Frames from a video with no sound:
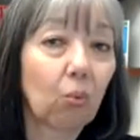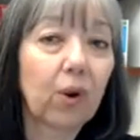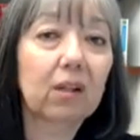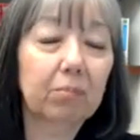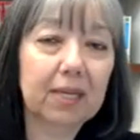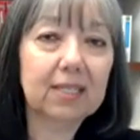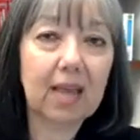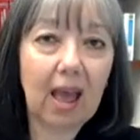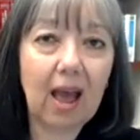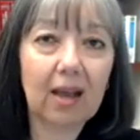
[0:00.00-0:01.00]
will be
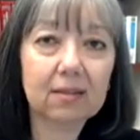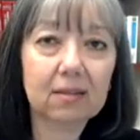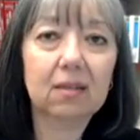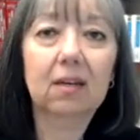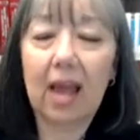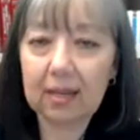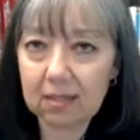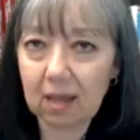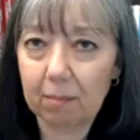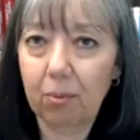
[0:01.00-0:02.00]
taxed at
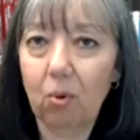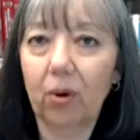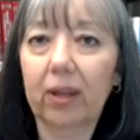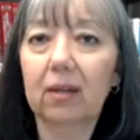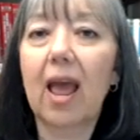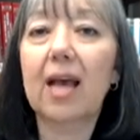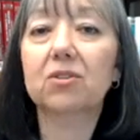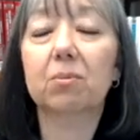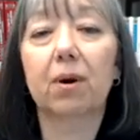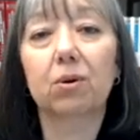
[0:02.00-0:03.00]
some point
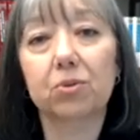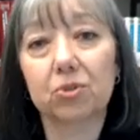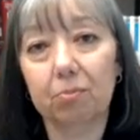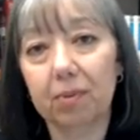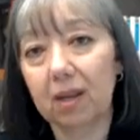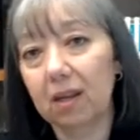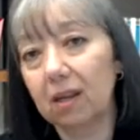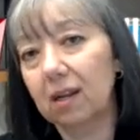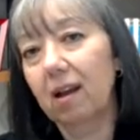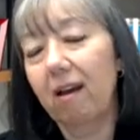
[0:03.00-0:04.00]
as opposed to
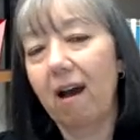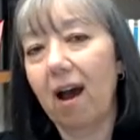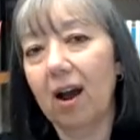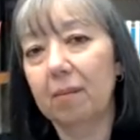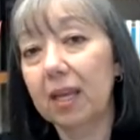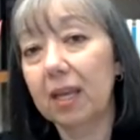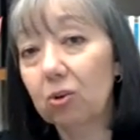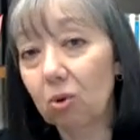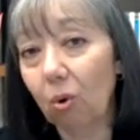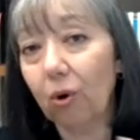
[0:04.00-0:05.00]
being um,
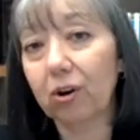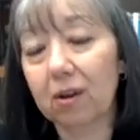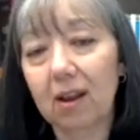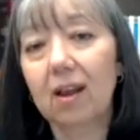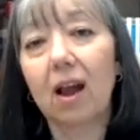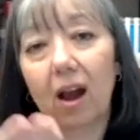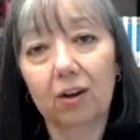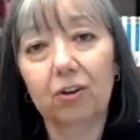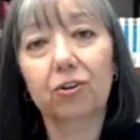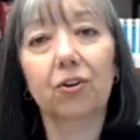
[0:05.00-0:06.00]
ignored
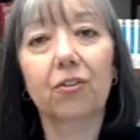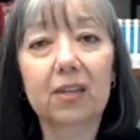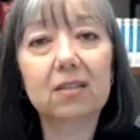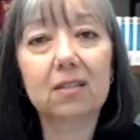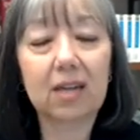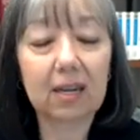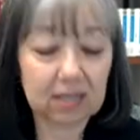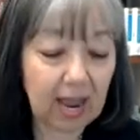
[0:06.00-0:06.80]
under the estate